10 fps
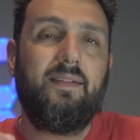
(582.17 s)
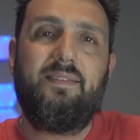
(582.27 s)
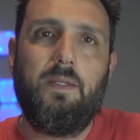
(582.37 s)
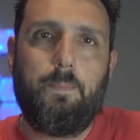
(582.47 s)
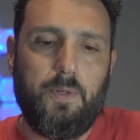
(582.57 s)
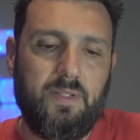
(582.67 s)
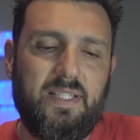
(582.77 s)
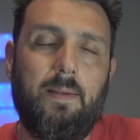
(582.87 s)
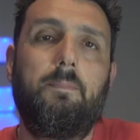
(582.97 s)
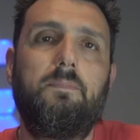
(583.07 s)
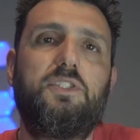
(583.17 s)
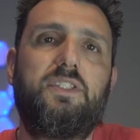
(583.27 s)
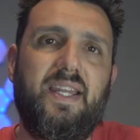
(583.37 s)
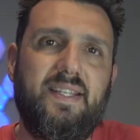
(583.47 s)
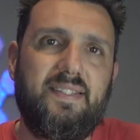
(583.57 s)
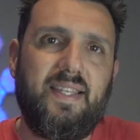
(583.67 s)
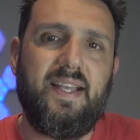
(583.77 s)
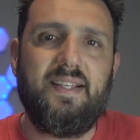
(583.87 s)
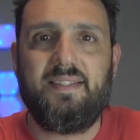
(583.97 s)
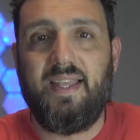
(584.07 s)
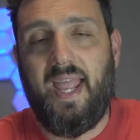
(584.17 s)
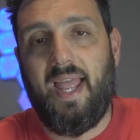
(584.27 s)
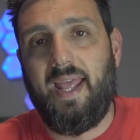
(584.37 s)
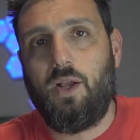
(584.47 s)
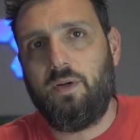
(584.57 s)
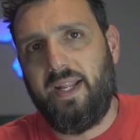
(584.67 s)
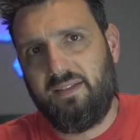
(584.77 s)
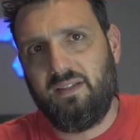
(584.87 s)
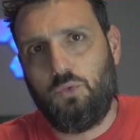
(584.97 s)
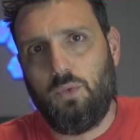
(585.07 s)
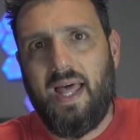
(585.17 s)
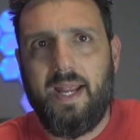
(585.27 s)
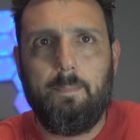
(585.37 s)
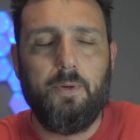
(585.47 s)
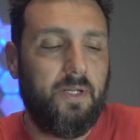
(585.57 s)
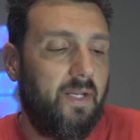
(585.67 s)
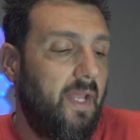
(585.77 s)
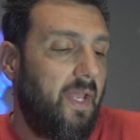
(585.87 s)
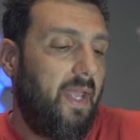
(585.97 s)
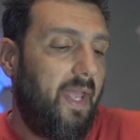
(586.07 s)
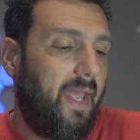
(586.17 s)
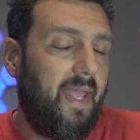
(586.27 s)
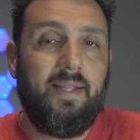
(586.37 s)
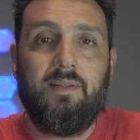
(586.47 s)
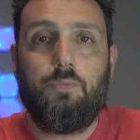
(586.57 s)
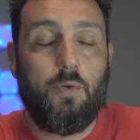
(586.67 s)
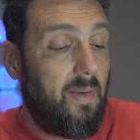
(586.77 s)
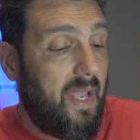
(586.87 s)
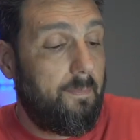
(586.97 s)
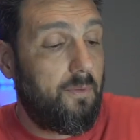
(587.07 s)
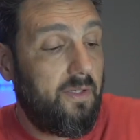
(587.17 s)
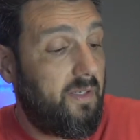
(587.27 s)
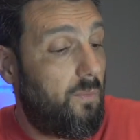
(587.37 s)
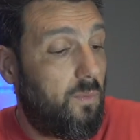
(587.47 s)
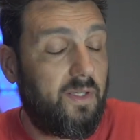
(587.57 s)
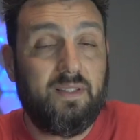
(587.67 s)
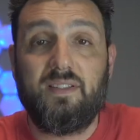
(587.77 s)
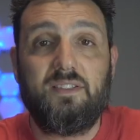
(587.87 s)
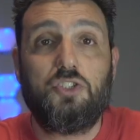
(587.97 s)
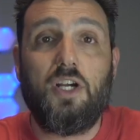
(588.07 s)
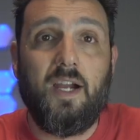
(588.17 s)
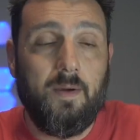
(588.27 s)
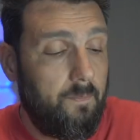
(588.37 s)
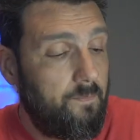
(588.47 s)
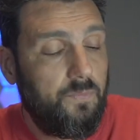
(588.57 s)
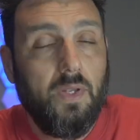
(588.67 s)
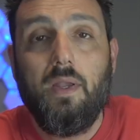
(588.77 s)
deeper, some stress test, and I connected to Lightburn, and from Lightburn, it worked as a charm.